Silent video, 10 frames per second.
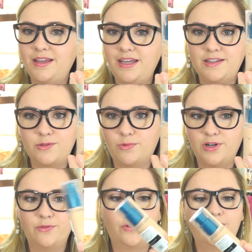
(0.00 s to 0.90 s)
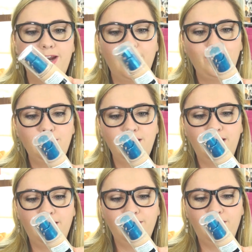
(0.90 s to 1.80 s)
It's wonderful, and I'm in the
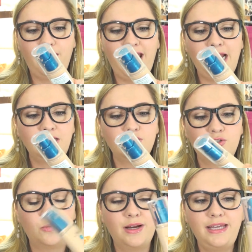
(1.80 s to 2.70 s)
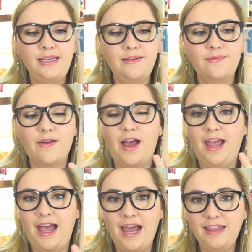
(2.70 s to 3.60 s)
color 820. I
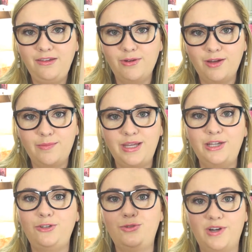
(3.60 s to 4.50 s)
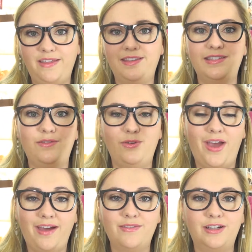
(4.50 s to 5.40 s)
highly recommend you try this if you
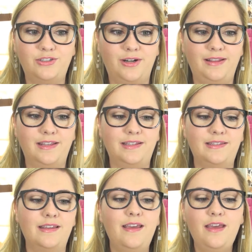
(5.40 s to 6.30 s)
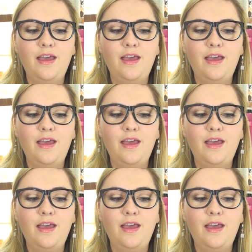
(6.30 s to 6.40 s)
have not tried this.